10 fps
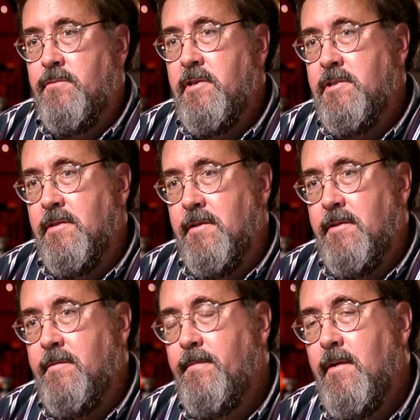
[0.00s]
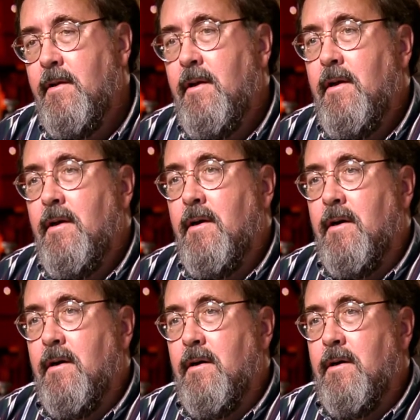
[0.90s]
recently,
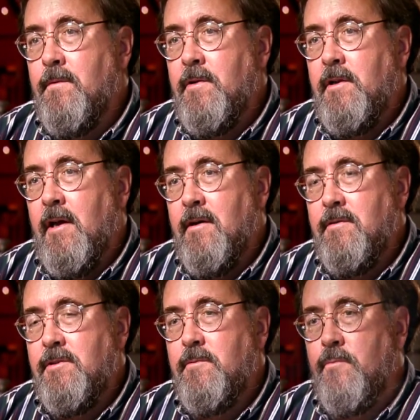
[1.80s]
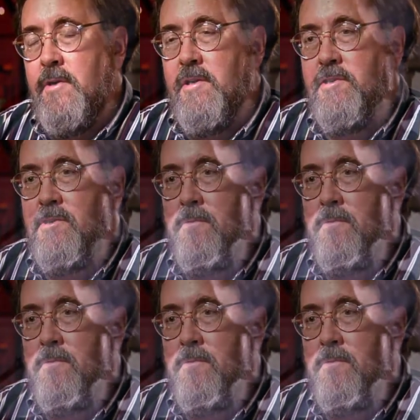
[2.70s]
uh, a renowned British